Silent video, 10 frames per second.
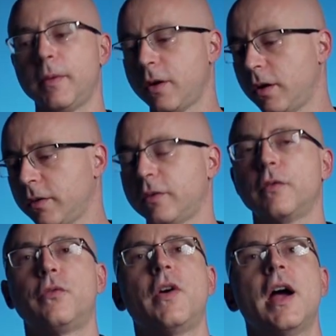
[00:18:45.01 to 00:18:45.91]
because
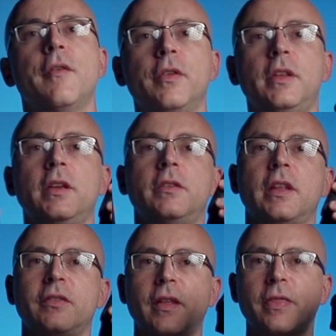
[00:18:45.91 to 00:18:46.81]
5 of these,
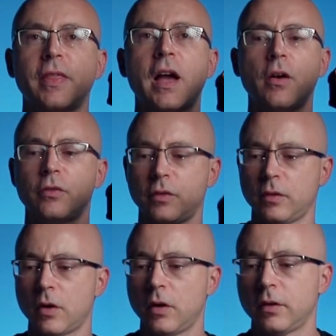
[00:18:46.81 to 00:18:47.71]
that's
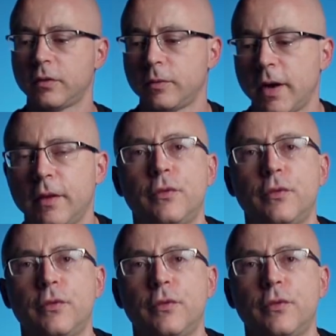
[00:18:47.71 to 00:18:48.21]
$1,000, right?